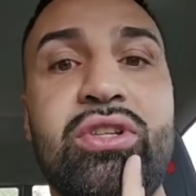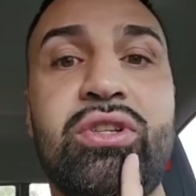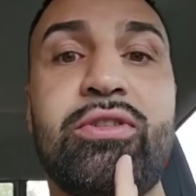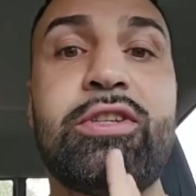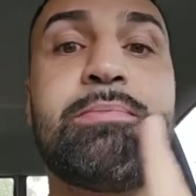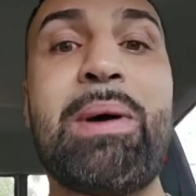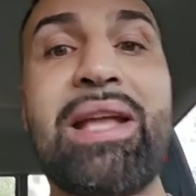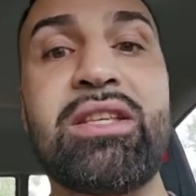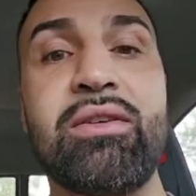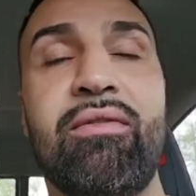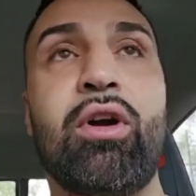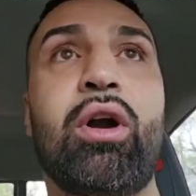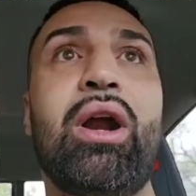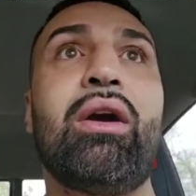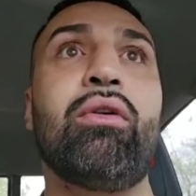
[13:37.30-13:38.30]
Spence of
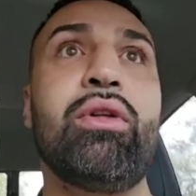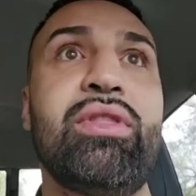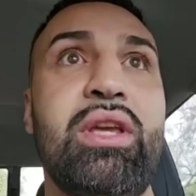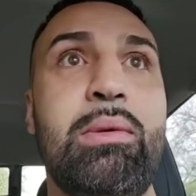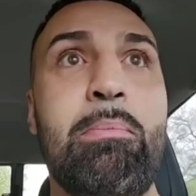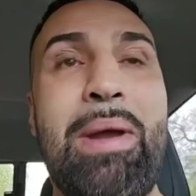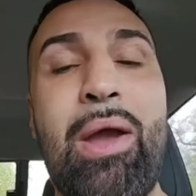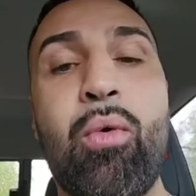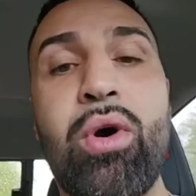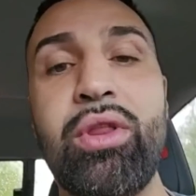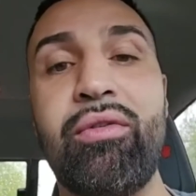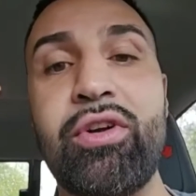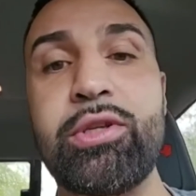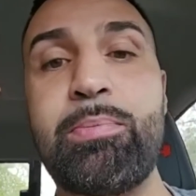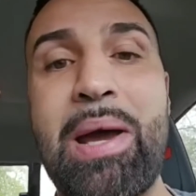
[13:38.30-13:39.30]
our era, the Mayweather
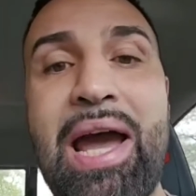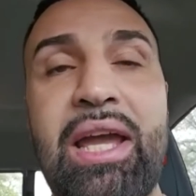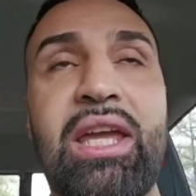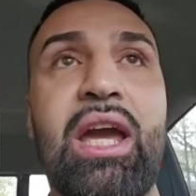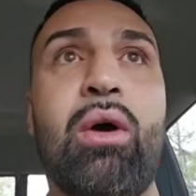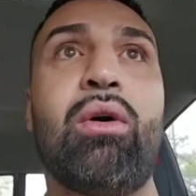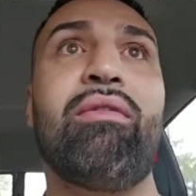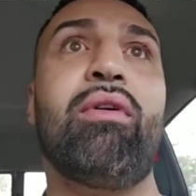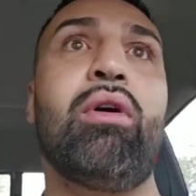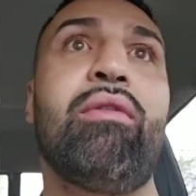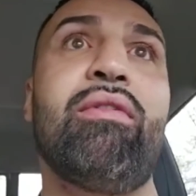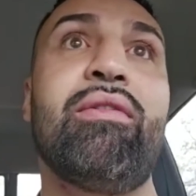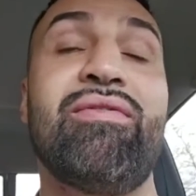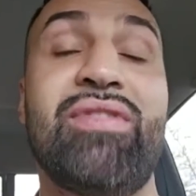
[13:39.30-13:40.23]
versus Pacquiao of